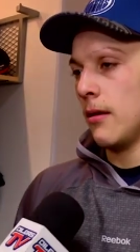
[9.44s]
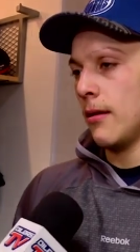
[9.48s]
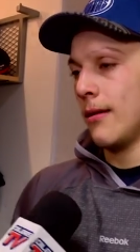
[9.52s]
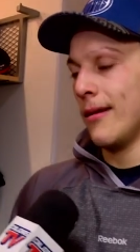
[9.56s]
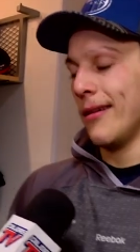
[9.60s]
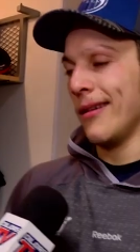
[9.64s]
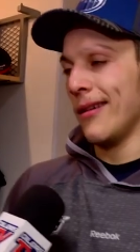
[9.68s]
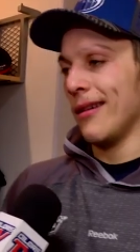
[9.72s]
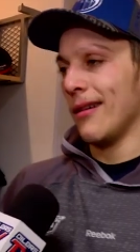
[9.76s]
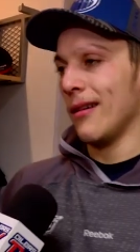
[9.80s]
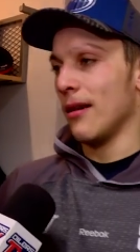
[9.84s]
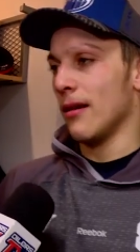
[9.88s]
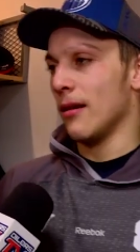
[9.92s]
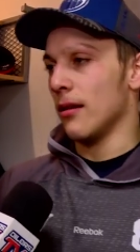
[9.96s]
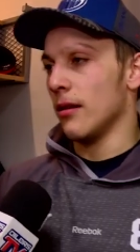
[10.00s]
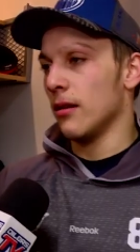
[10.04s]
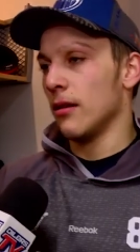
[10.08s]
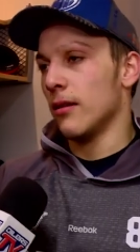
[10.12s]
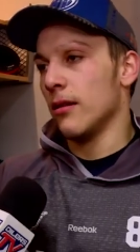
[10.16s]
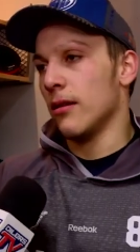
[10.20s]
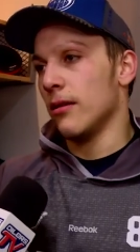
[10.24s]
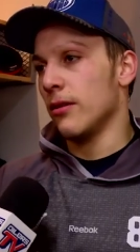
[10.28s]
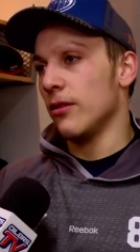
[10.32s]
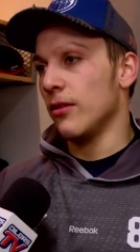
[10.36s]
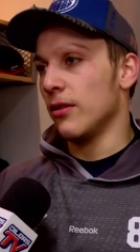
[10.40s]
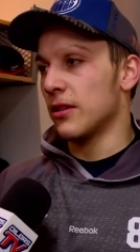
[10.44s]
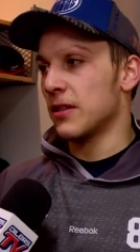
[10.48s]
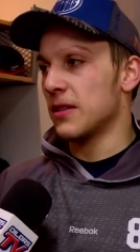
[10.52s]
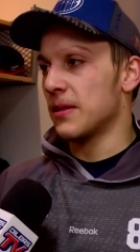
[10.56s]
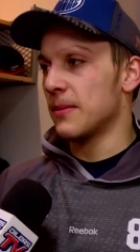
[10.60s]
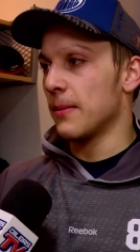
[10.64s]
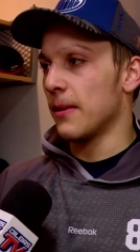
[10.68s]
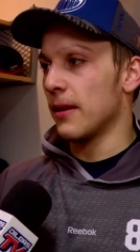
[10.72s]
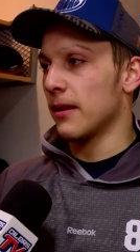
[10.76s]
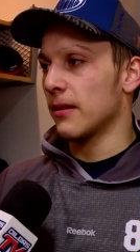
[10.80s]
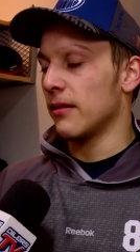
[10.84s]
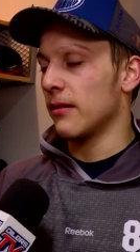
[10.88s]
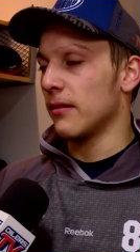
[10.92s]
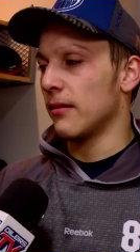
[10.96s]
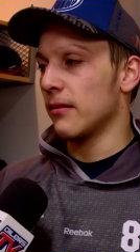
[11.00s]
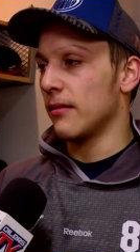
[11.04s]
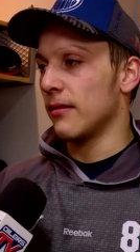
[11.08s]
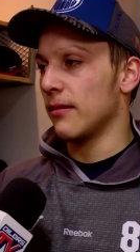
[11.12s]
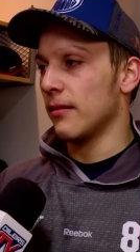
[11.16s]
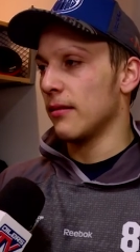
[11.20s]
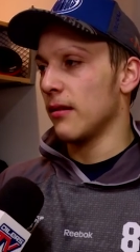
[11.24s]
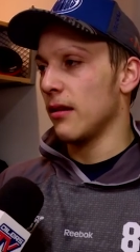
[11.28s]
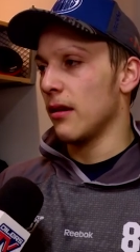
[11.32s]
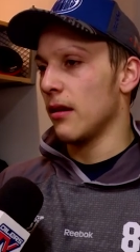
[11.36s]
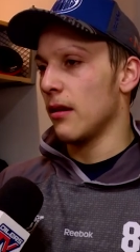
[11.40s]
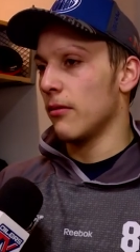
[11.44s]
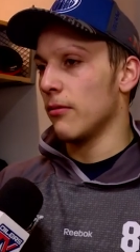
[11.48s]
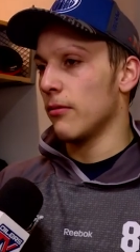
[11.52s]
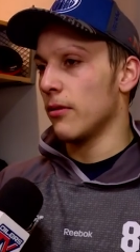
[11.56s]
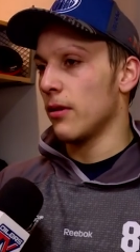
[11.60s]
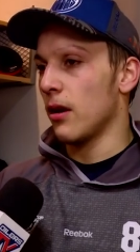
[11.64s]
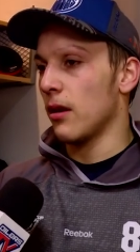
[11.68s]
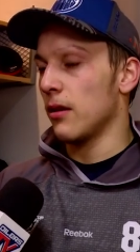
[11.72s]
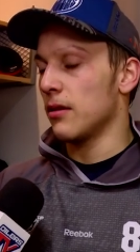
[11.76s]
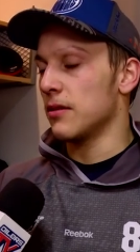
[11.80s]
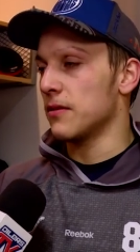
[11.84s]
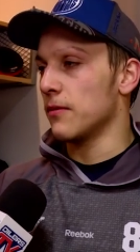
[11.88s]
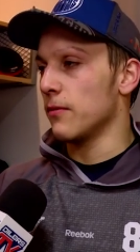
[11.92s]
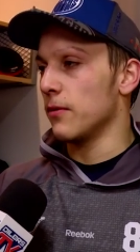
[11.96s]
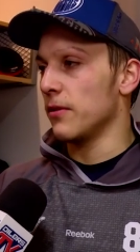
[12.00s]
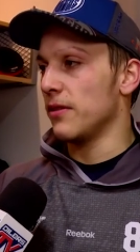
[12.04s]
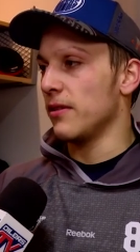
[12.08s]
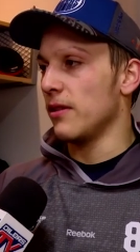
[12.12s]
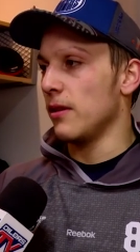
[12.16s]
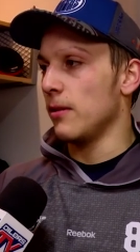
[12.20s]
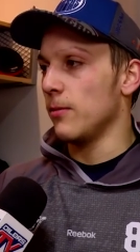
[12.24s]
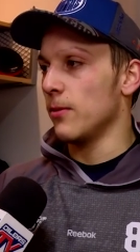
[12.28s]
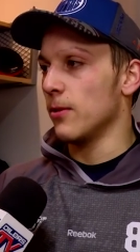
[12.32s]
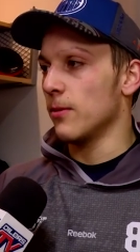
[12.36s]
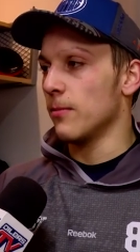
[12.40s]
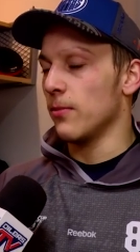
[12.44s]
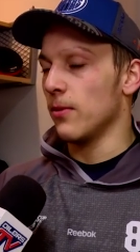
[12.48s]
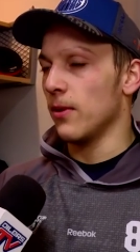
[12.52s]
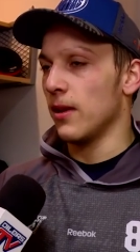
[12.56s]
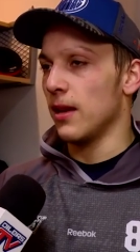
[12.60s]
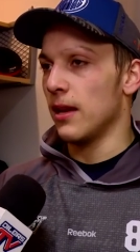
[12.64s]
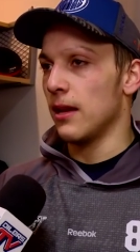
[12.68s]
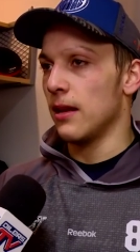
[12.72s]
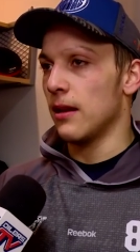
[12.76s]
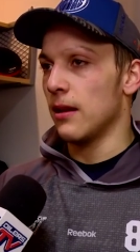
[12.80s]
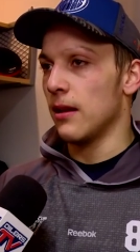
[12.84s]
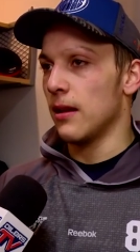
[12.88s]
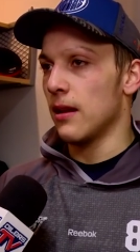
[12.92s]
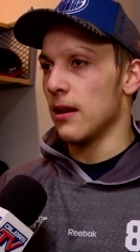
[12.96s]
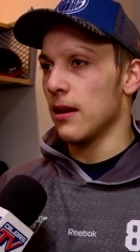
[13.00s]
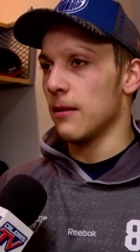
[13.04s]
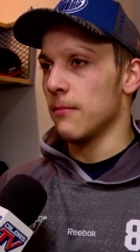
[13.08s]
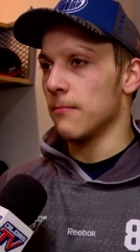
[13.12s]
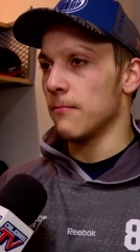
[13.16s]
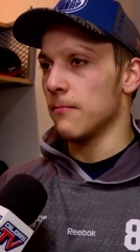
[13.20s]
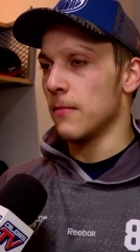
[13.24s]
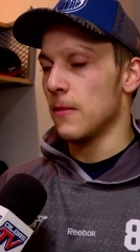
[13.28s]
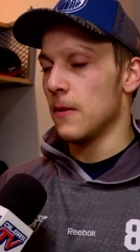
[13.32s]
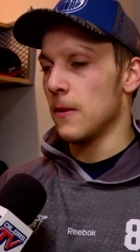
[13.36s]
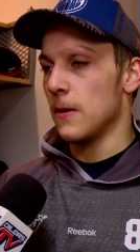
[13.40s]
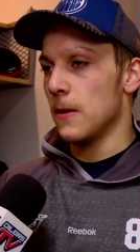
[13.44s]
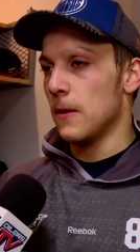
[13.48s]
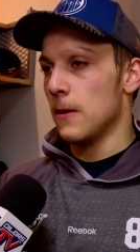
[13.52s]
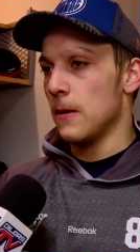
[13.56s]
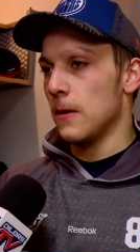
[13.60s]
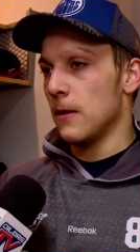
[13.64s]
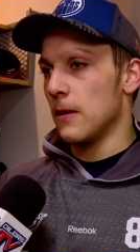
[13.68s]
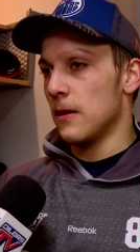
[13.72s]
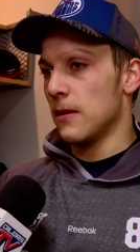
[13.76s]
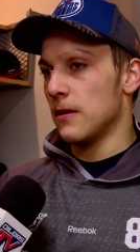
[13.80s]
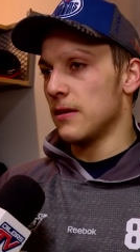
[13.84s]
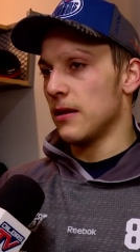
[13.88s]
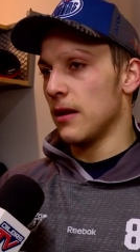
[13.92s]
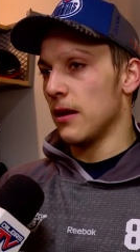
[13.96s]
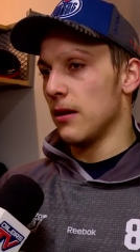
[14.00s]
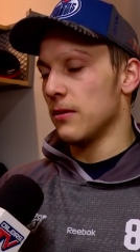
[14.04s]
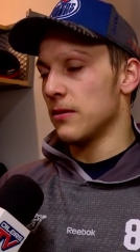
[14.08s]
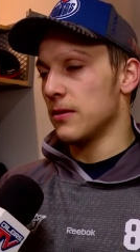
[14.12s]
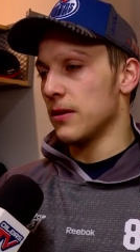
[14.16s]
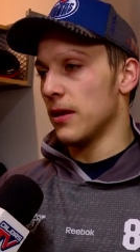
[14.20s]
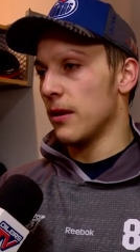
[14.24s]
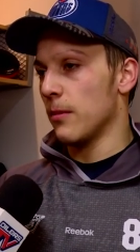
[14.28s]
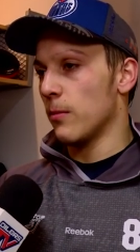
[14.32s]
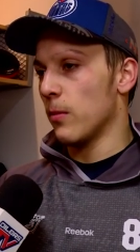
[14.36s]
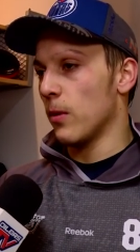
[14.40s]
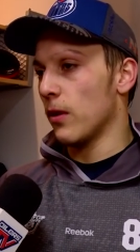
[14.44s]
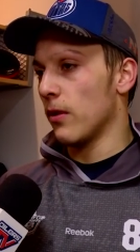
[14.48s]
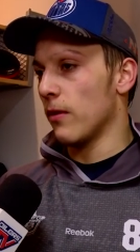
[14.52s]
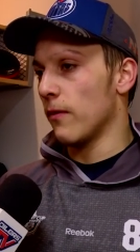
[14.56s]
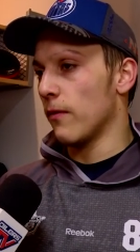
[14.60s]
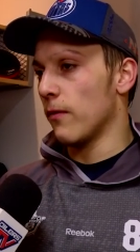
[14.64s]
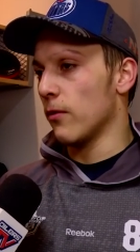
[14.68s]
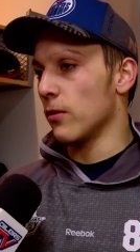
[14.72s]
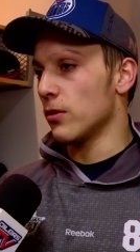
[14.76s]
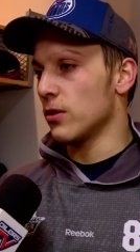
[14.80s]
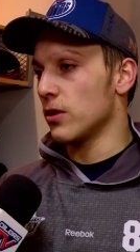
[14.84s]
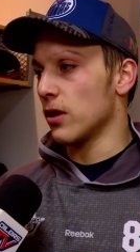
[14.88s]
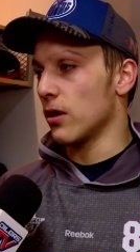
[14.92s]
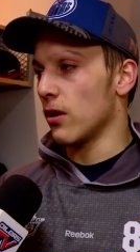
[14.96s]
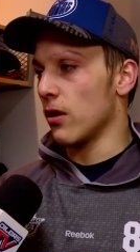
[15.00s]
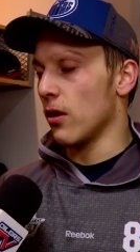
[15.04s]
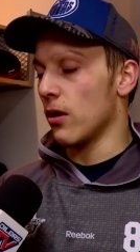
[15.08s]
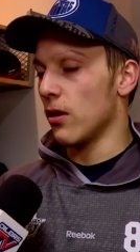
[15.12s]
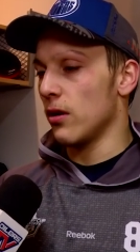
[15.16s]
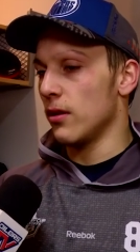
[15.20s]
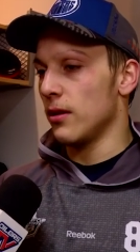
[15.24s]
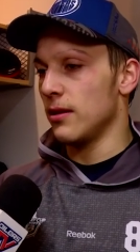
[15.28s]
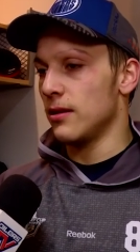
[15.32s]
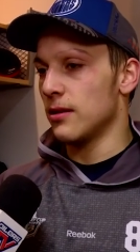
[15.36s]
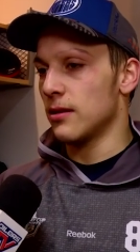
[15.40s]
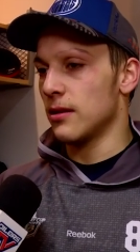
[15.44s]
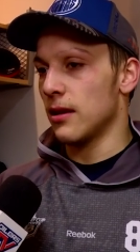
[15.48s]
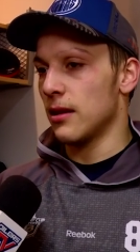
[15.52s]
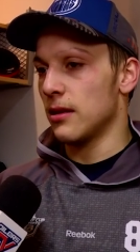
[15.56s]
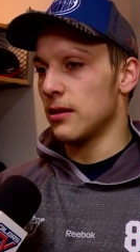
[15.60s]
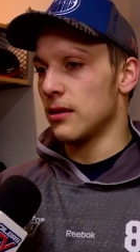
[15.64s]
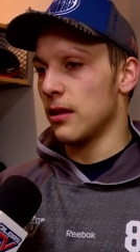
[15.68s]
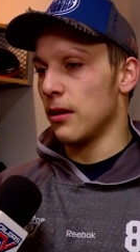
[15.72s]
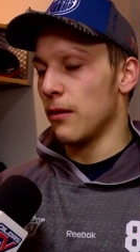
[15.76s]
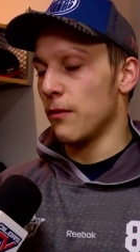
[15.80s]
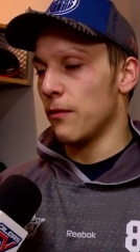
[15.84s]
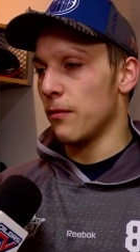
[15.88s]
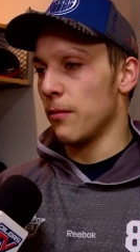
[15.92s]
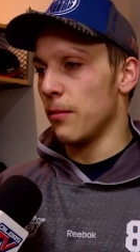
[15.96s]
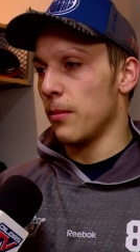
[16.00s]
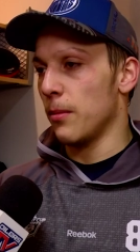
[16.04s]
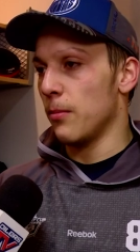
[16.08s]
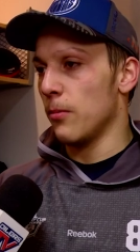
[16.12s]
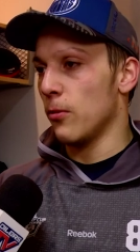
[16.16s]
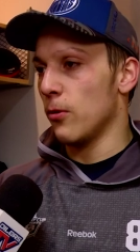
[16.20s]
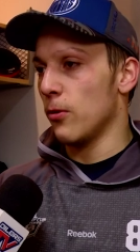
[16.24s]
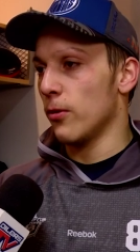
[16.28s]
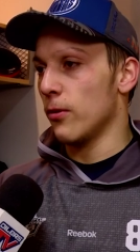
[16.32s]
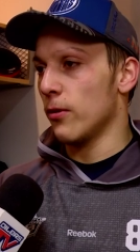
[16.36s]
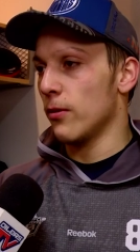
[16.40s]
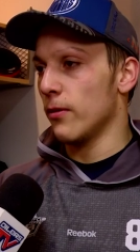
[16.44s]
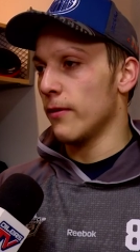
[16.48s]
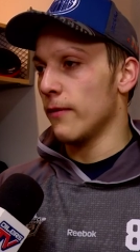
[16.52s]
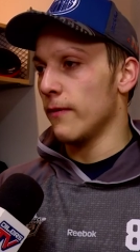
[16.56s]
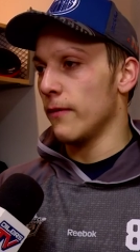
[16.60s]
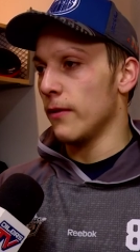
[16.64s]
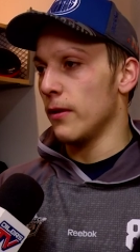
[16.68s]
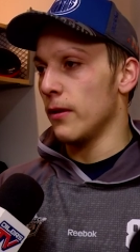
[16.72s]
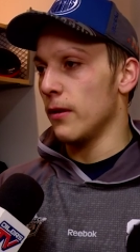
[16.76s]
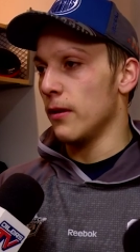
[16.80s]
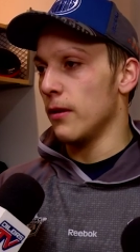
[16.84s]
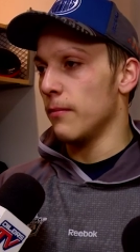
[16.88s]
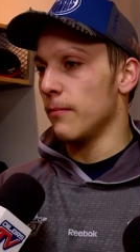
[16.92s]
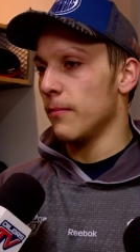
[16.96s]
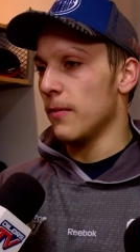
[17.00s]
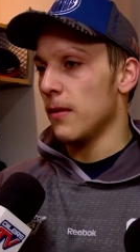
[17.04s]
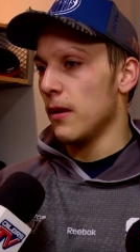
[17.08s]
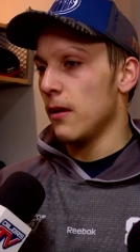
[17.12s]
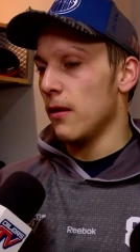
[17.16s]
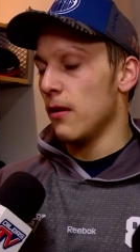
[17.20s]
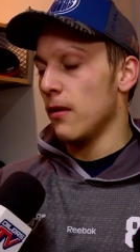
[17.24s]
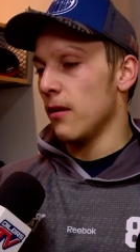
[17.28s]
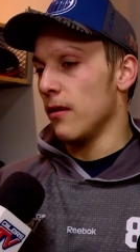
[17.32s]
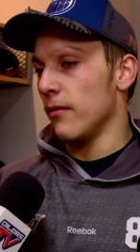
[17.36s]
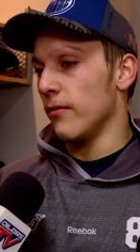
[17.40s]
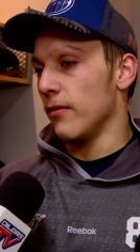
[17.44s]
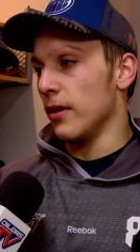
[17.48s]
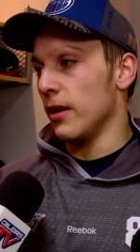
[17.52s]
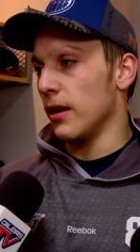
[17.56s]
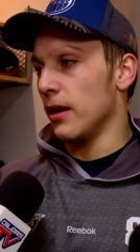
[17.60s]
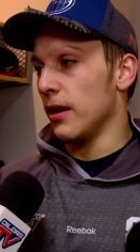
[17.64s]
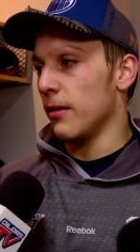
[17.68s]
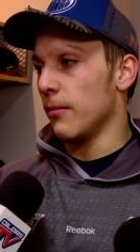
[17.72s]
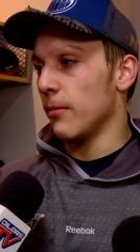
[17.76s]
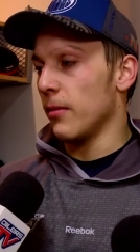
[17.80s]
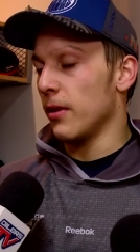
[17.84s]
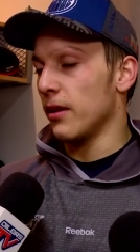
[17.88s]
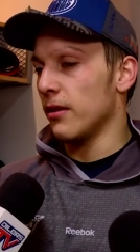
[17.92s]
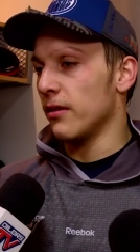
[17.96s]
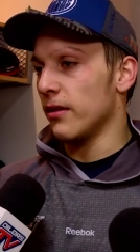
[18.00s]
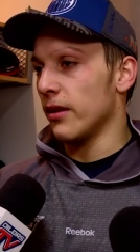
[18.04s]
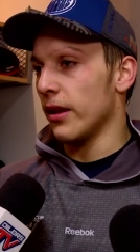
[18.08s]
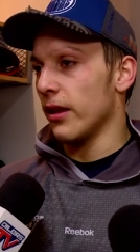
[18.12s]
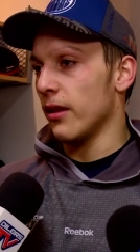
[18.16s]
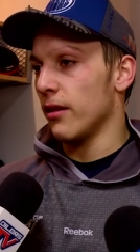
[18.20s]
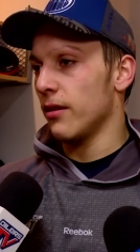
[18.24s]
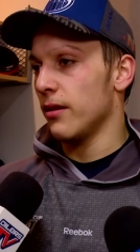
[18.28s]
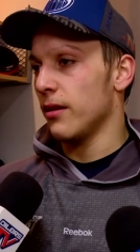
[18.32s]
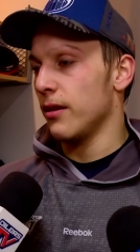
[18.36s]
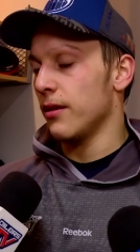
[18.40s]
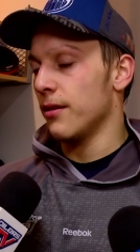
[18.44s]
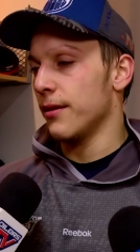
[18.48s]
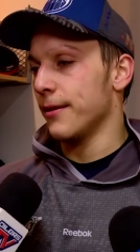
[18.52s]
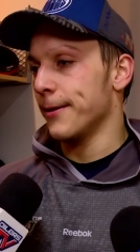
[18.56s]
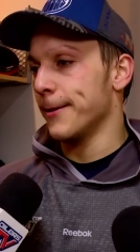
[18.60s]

Uh, you expect it, uh, regardless of what team you're playing. Um, San Jose brought the forecheck hard. These guys have a bit more of a, of a hitting mentality.